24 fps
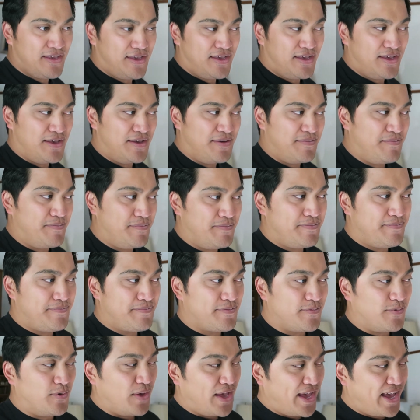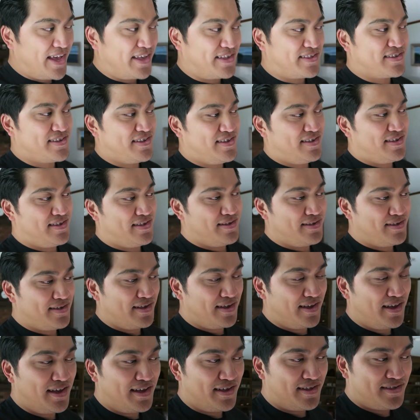um, well, asked
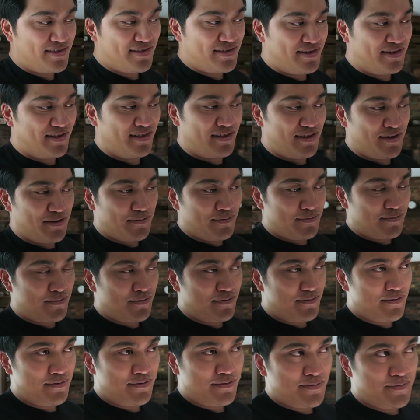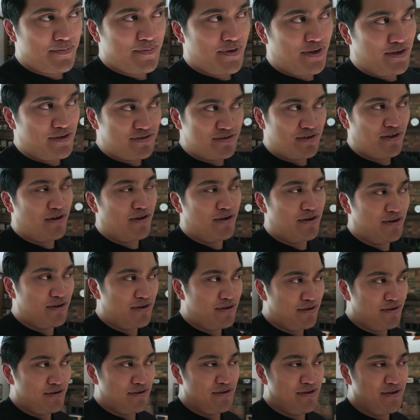us to lead a song
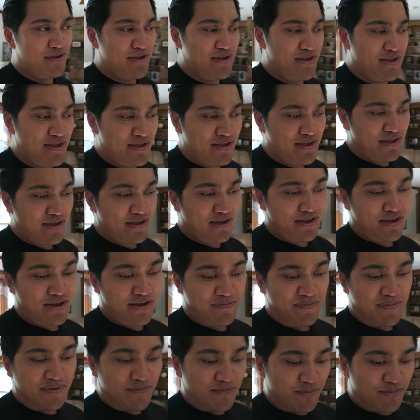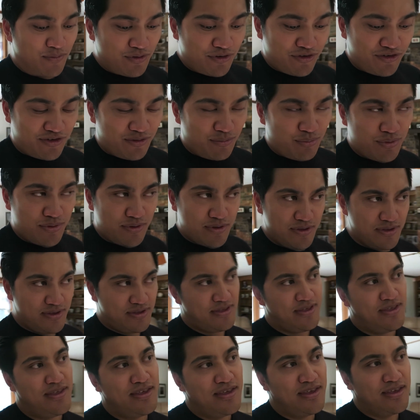um, of worship,
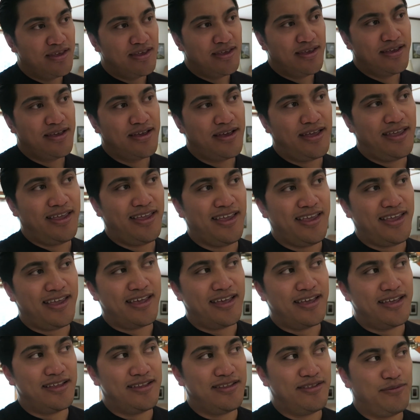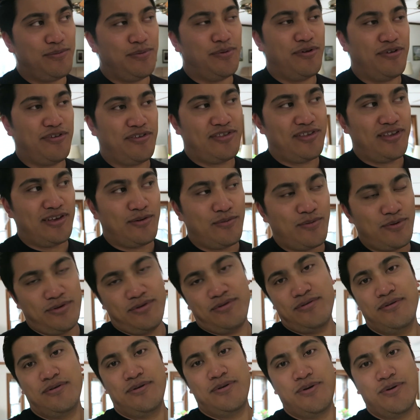and we were just like,
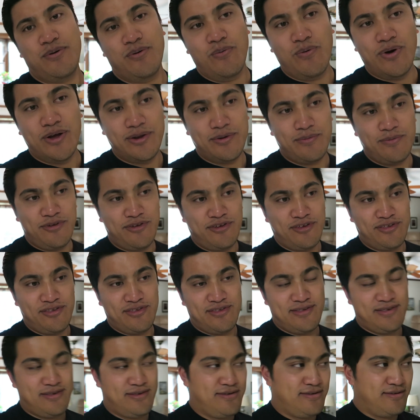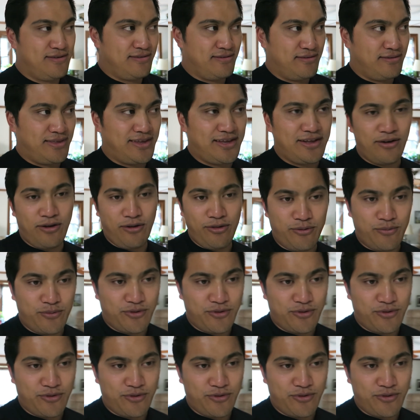well, why don't we just lead all the